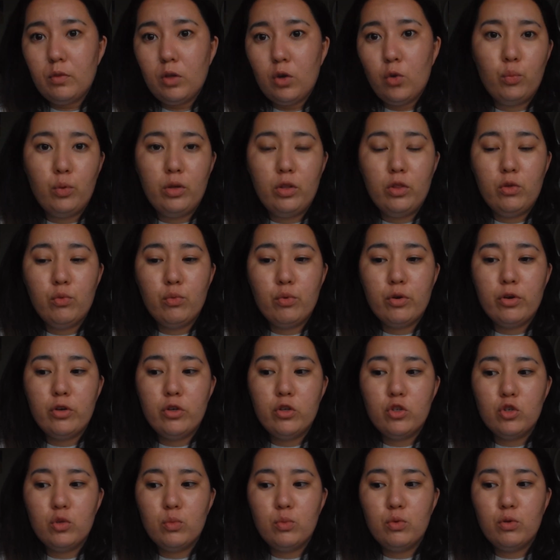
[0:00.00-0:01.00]
with
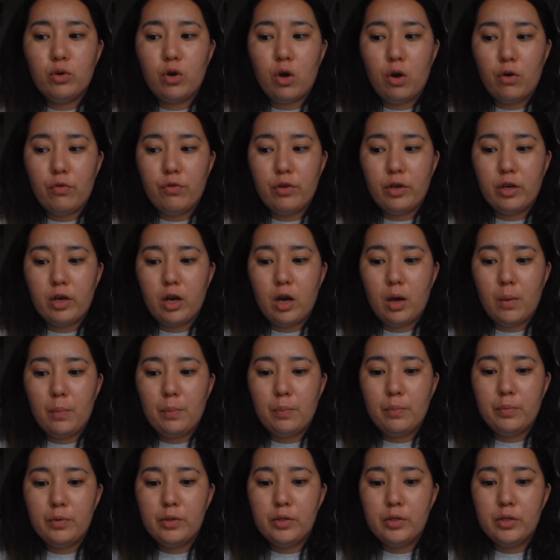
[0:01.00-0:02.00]
reusable coffee
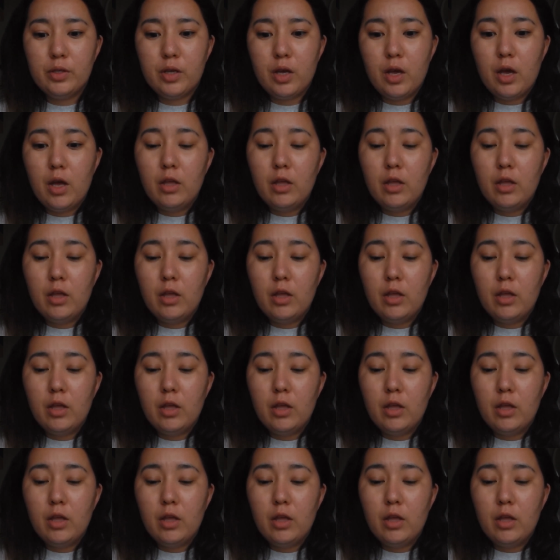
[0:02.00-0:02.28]
cups,